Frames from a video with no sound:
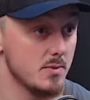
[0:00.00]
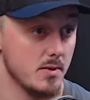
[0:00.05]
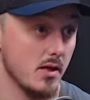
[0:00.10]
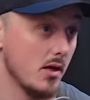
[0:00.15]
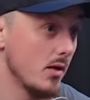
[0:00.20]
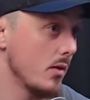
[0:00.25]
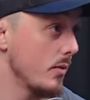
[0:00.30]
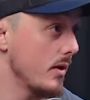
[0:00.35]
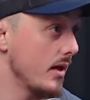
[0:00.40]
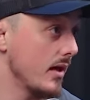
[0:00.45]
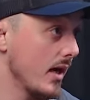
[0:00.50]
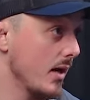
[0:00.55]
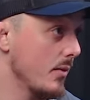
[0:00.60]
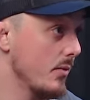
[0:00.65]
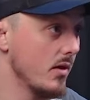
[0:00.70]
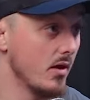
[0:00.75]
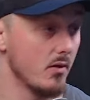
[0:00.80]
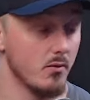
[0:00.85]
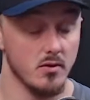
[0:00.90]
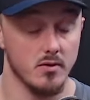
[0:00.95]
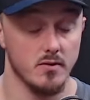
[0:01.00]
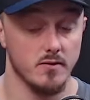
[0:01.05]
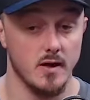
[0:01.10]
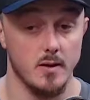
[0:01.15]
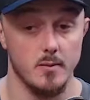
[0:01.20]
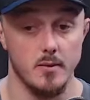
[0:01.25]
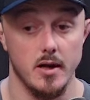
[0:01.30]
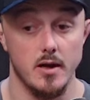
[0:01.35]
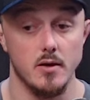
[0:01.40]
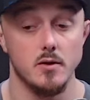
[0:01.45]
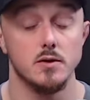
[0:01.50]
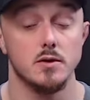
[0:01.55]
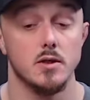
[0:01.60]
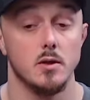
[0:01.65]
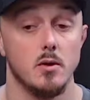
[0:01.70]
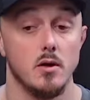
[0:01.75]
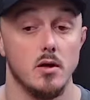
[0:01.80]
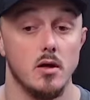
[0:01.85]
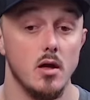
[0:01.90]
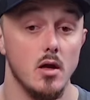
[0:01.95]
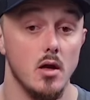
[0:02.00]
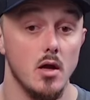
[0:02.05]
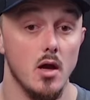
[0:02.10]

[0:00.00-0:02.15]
be that the weekend, be that with family or so on,